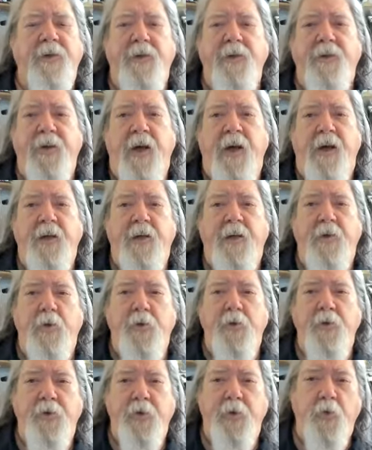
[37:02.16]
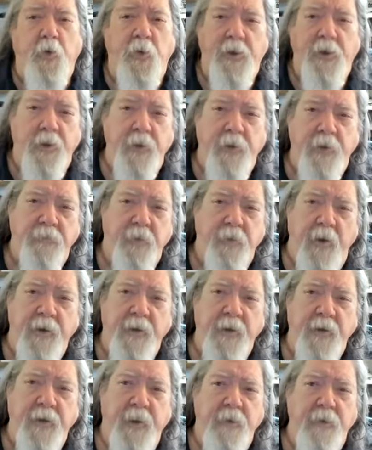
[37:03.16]
deciding who should win the
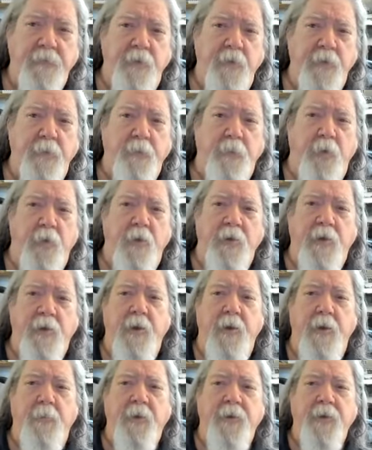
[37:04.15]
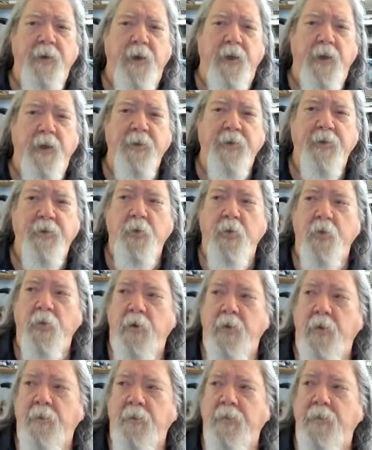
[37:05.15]
Friday night football game at the high
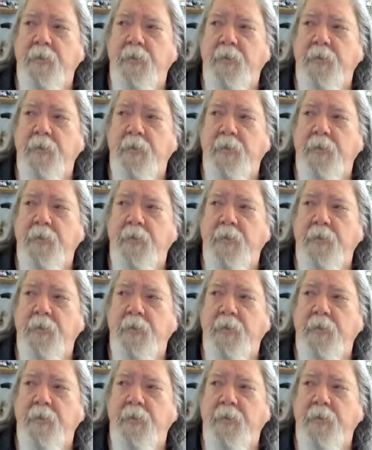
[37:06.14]
school.